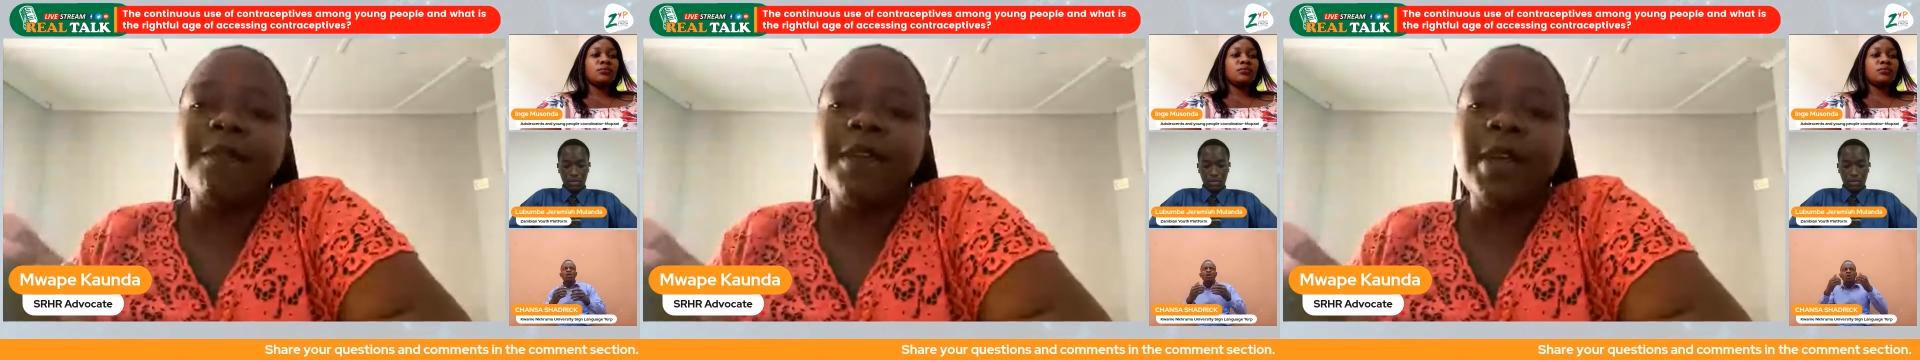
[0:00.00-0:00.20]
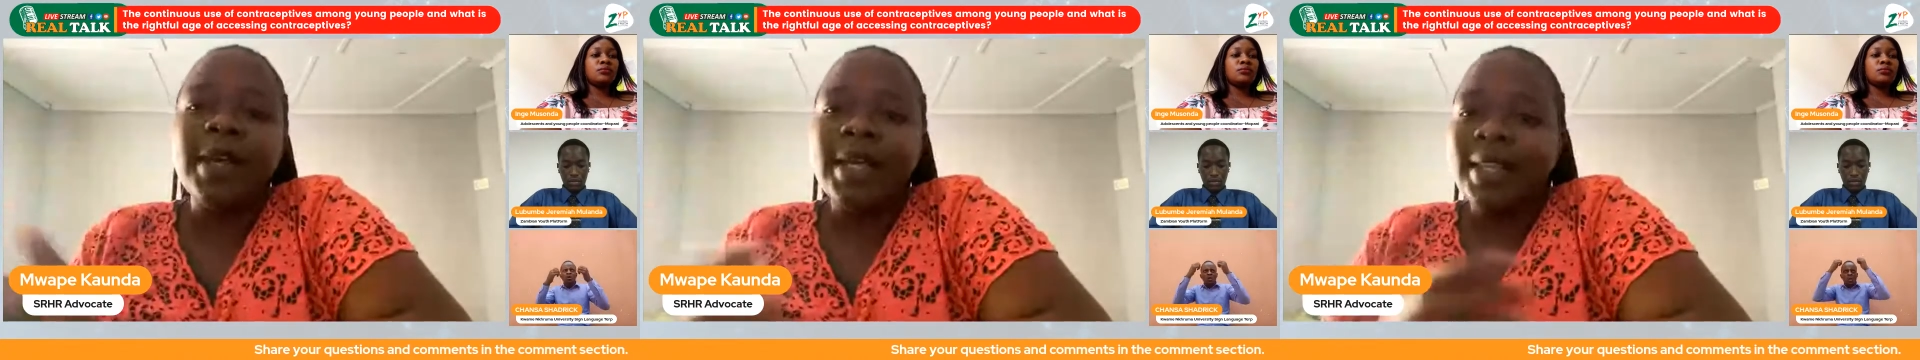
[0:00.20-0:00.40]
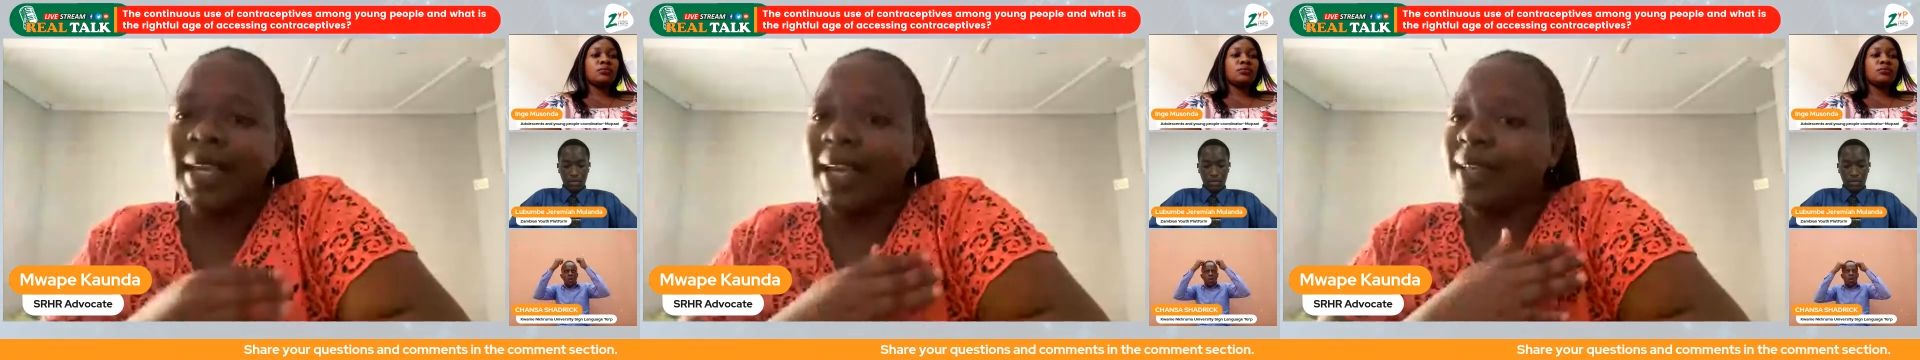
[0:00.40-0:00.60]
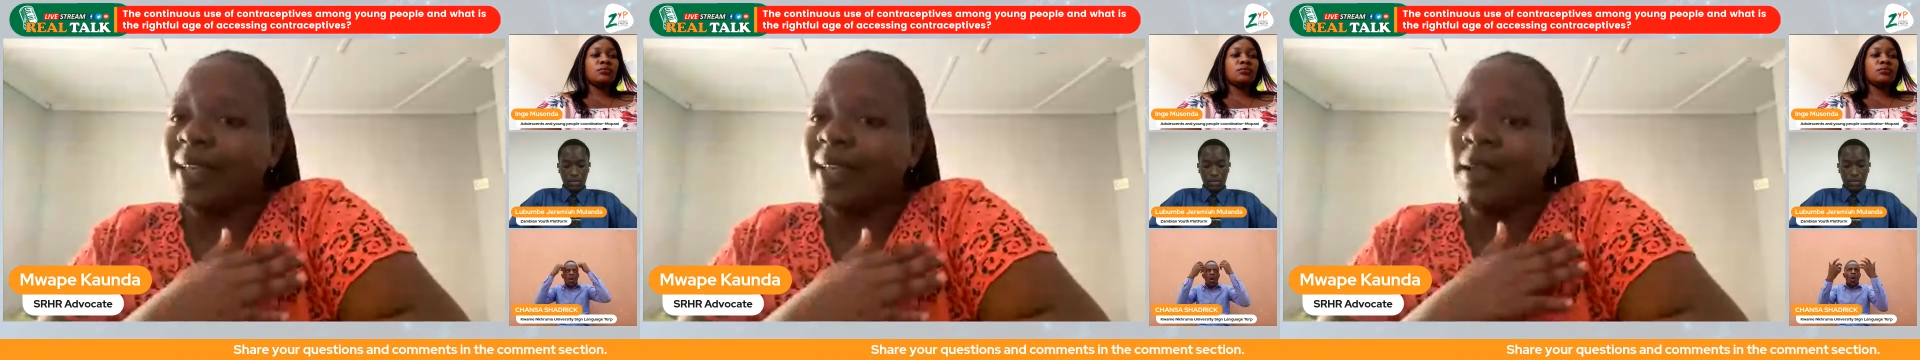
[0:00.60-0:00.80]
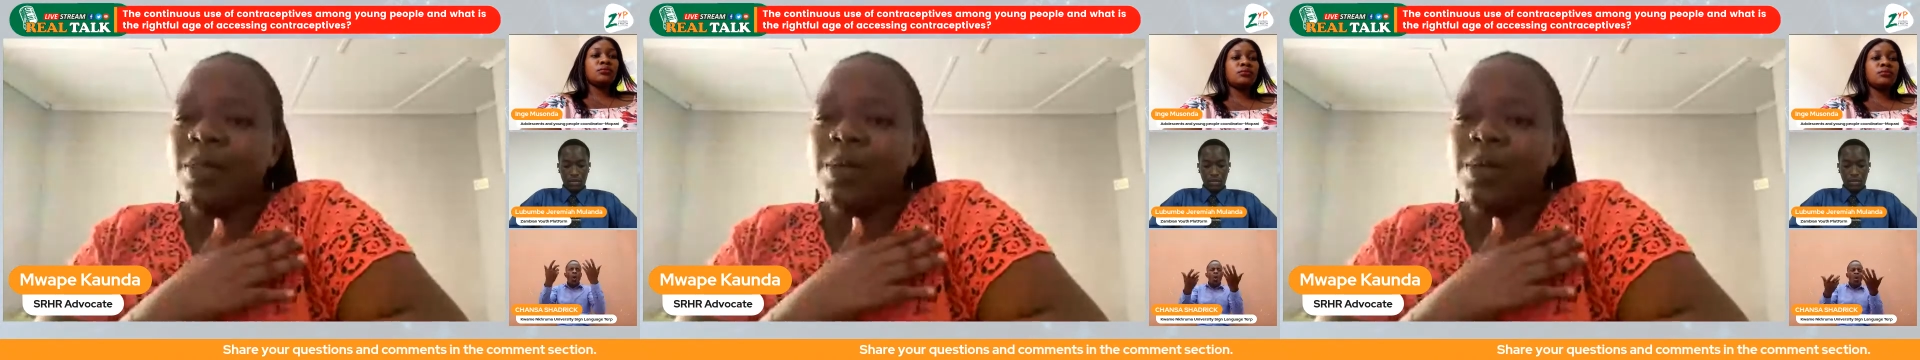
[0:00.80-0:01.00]
They
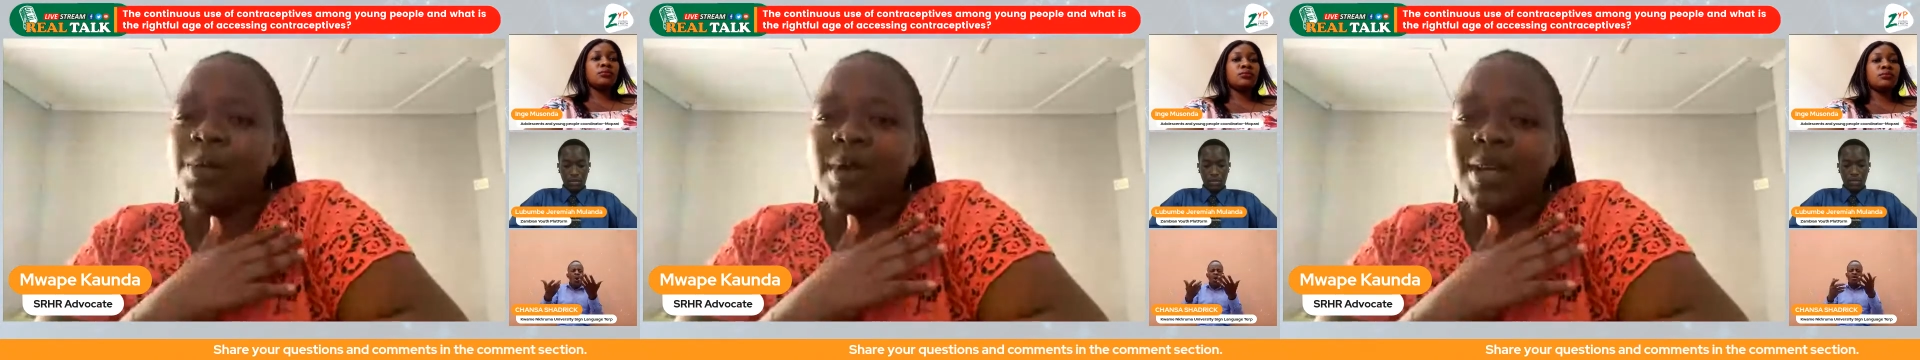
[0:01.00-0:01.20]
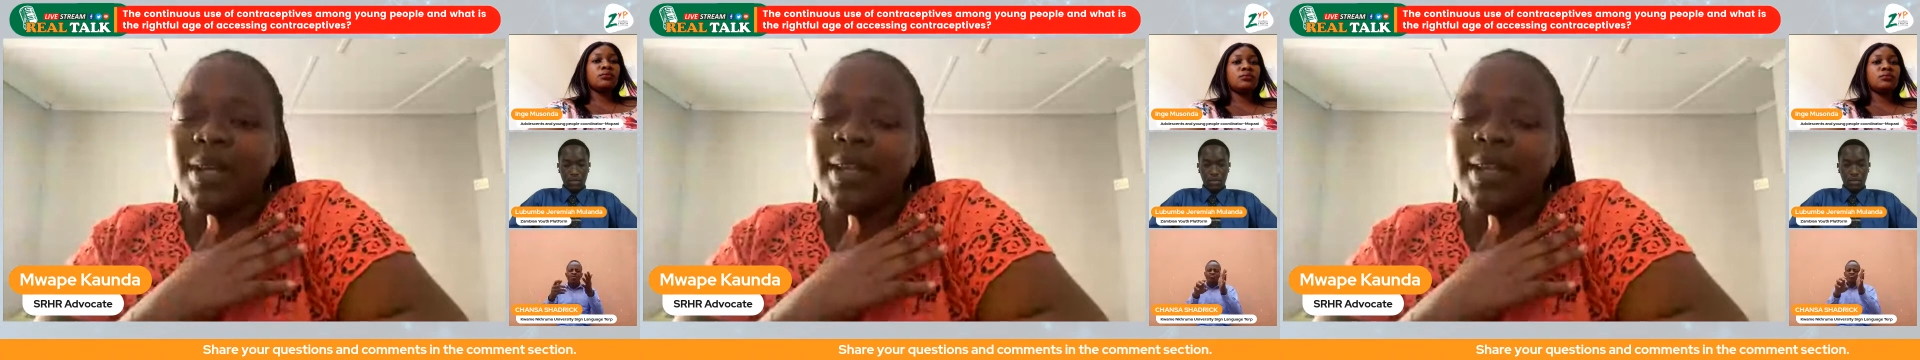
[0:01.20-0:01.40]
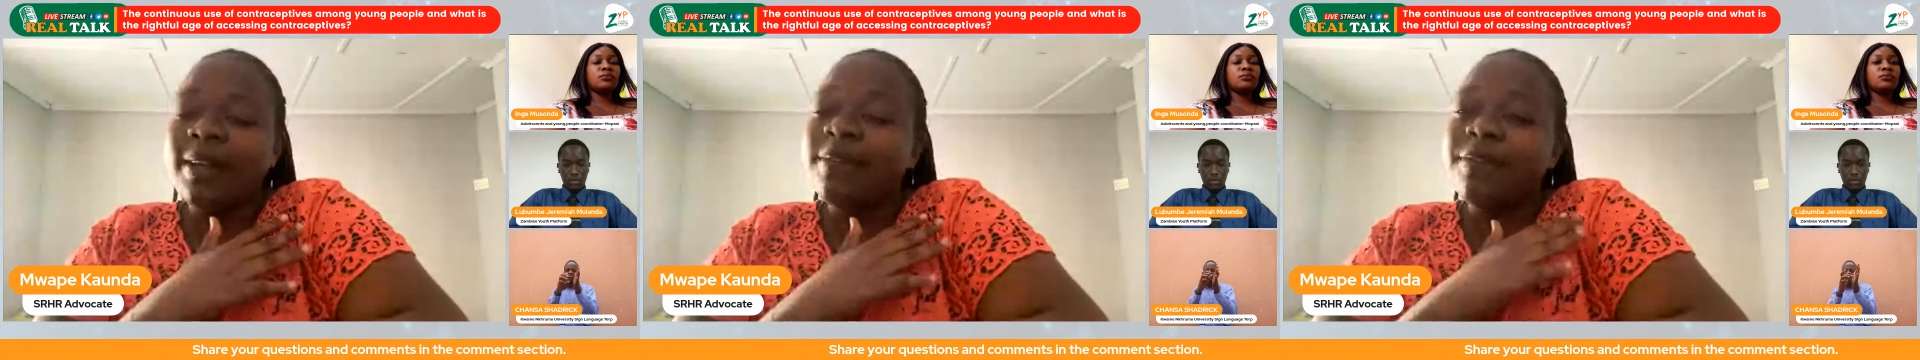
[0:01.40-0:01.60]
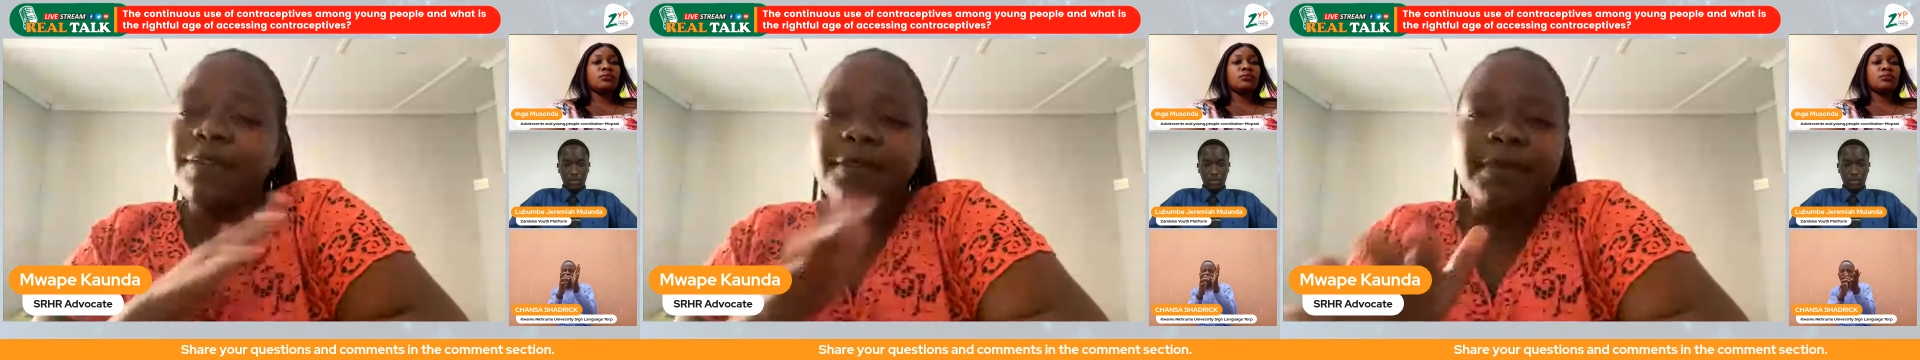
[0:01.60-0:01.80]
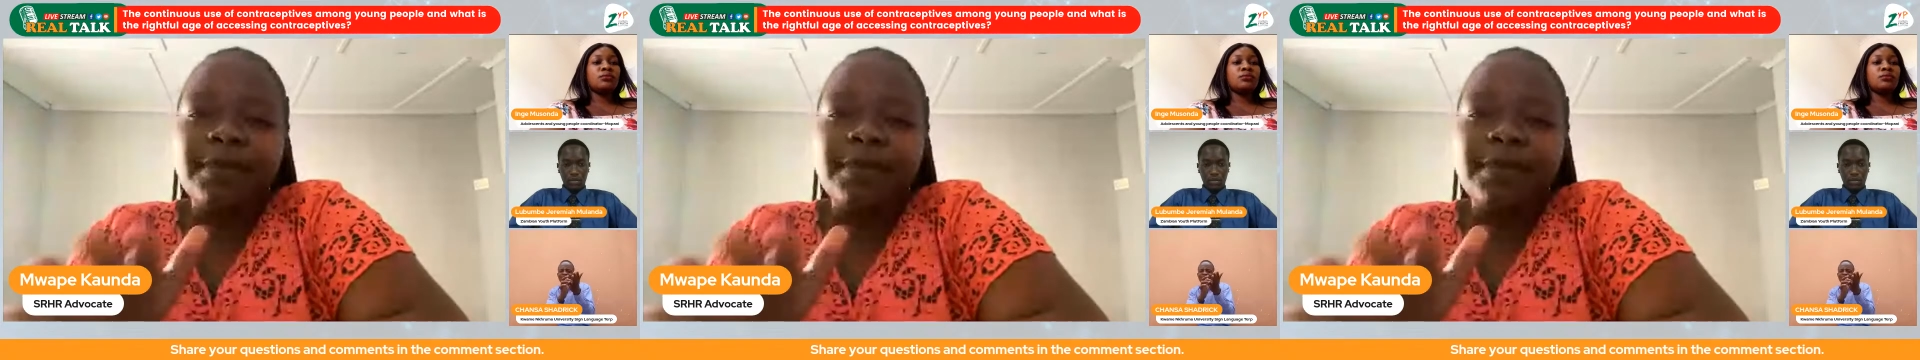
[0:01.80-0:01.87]
are